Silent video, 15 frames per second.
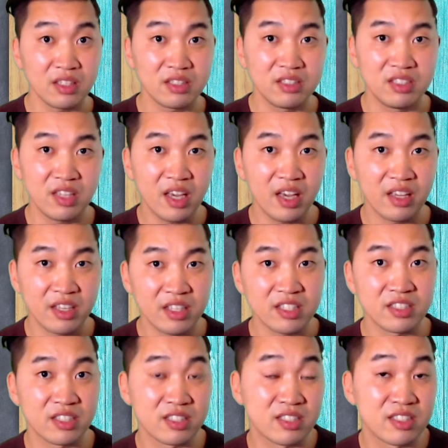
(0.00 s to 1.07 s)
Yeah, it
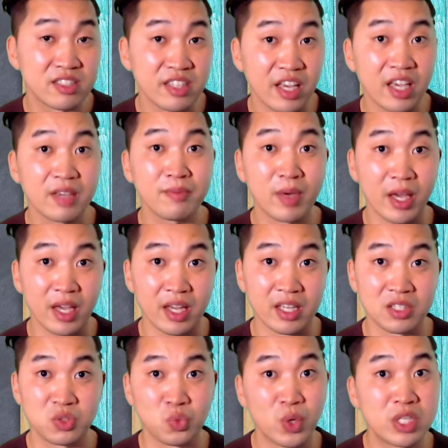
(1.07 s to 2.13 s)
is the same
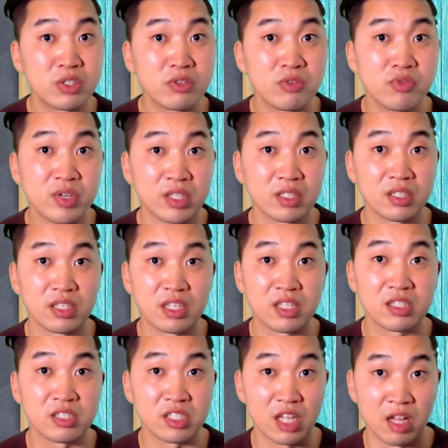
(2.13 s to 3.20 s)
as when you read
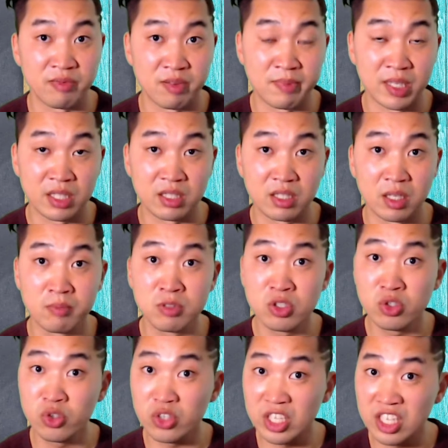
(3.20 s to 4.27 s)
English alphabet
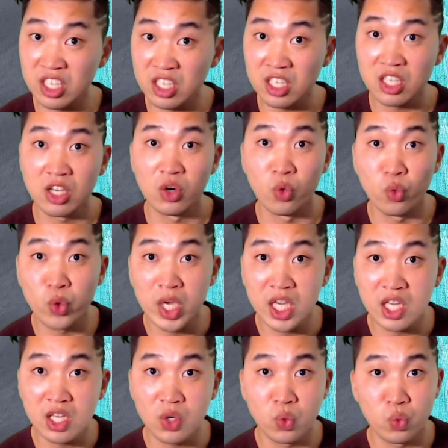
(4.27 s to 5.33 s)
W-E,
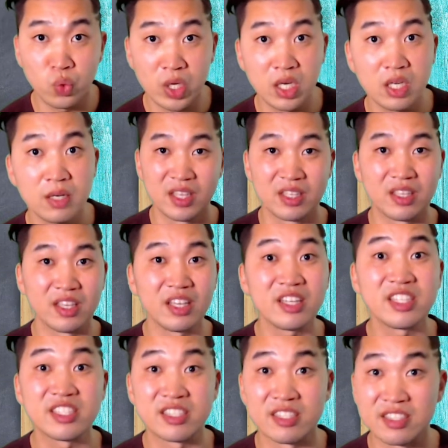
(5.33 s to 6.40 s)
we.
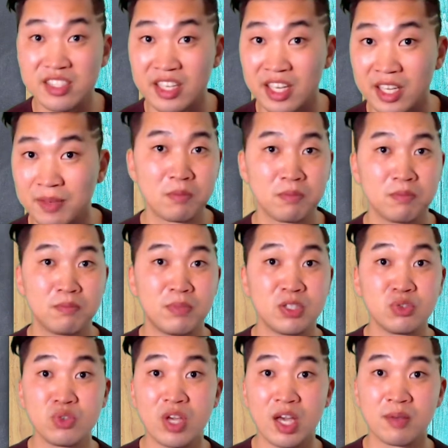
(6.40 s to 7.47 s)
It is the same,
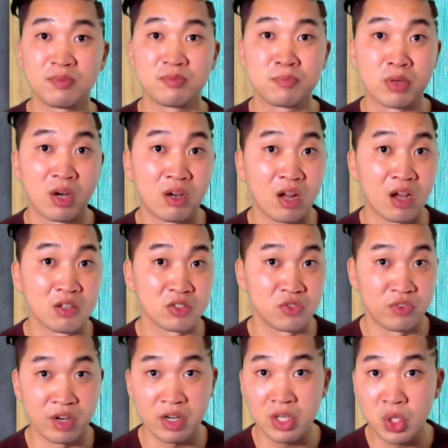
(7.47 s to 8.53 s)
but you have to pronounce
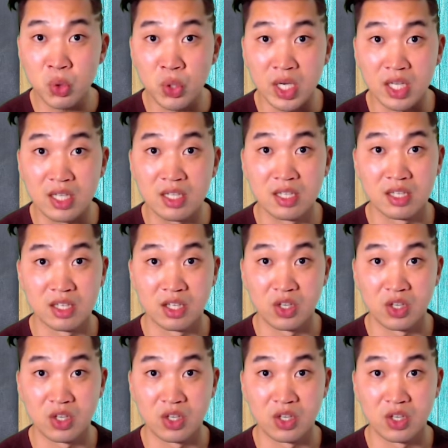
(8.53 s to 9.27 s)
very quick.